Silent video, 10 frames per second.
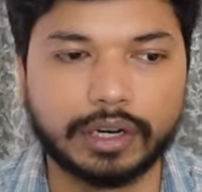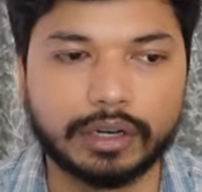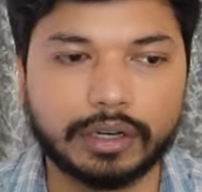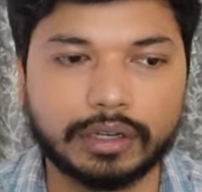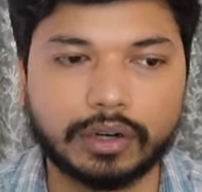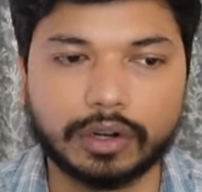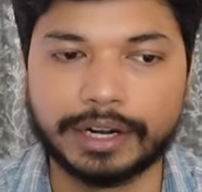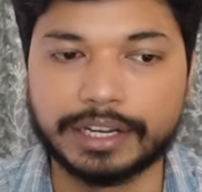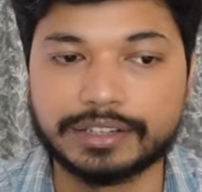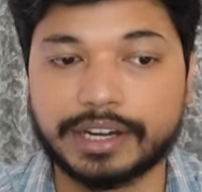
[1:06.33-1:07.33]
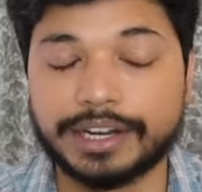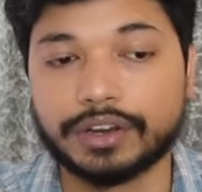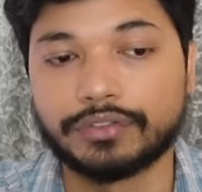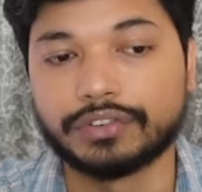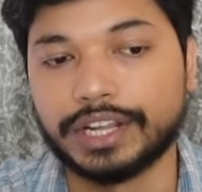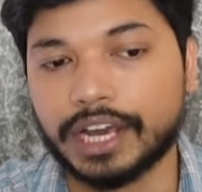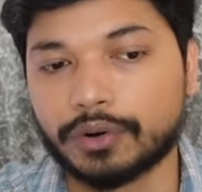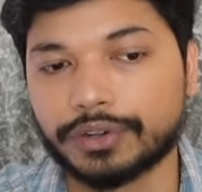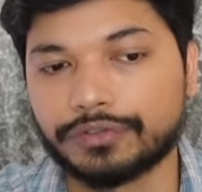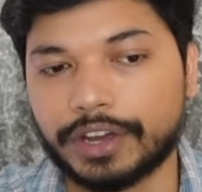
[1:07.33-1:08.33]
or understanding of
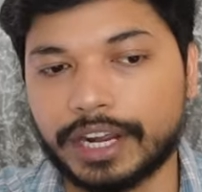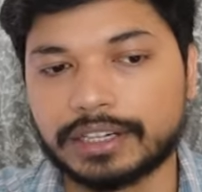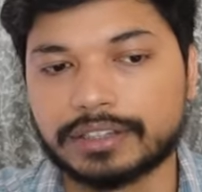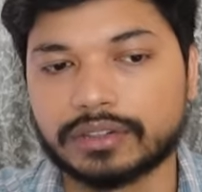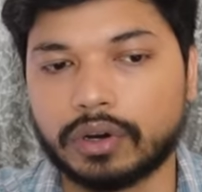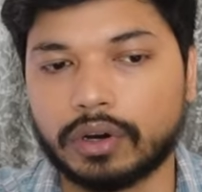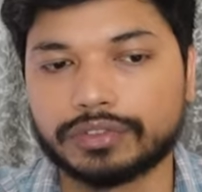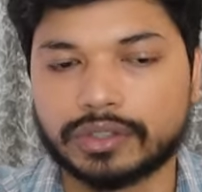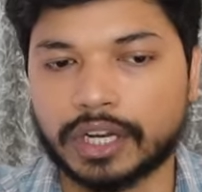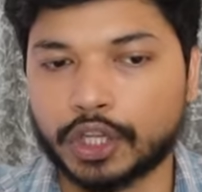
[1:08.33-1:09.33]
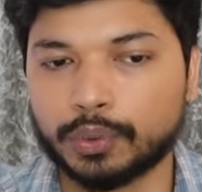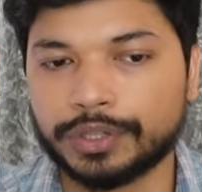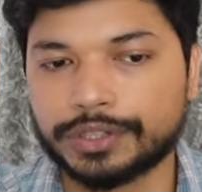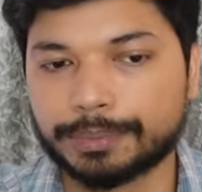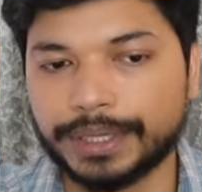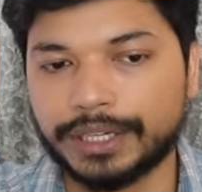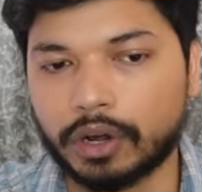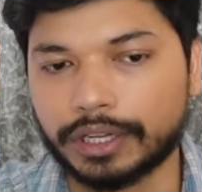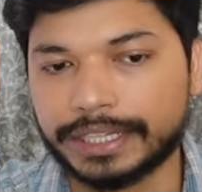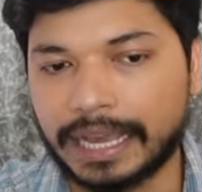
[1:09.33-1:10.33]
layout effects of circuit speed
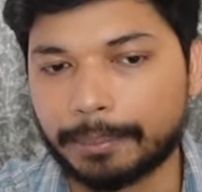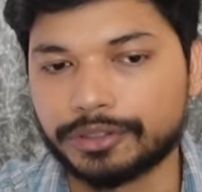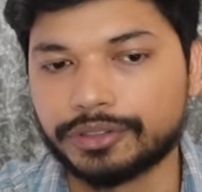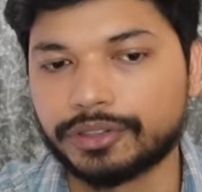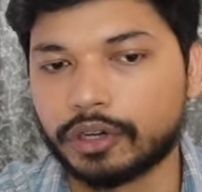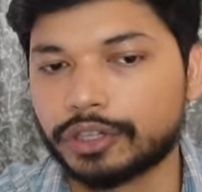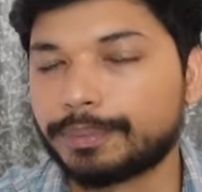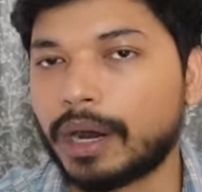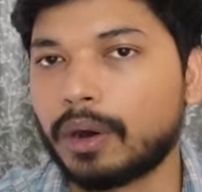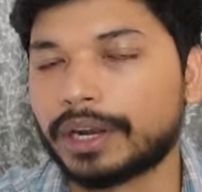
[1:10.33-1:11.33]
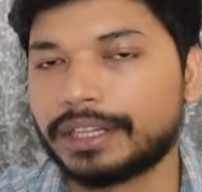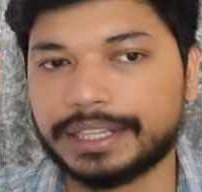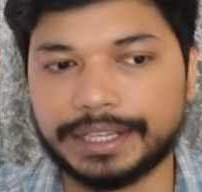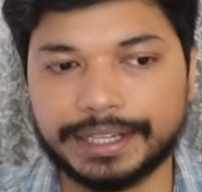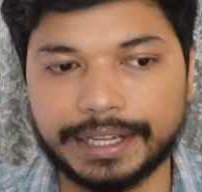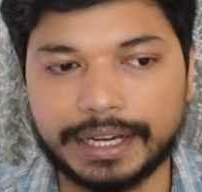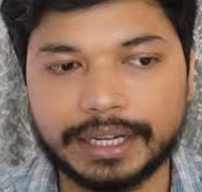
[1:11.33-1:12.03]
or the capacitor or the power and the area,